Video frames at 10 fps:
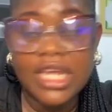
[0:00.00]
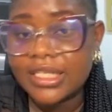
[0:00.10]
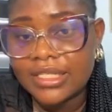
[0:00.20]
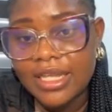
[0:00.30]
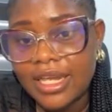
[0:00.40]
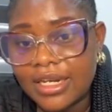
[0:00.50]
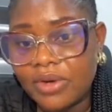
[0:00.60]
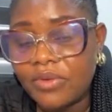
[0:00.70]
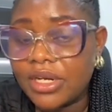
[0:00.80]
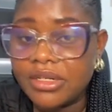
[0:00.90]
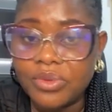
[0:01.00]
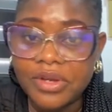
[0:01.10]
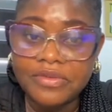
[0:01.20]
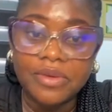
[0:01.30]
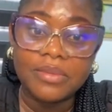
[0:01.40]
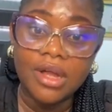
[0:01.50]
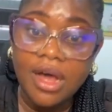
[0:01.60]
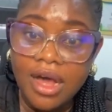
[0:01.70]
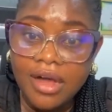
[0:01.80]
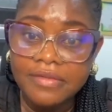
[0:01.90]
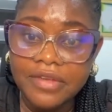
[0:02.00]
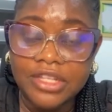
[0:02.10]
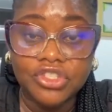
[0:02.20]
chasing and running away from love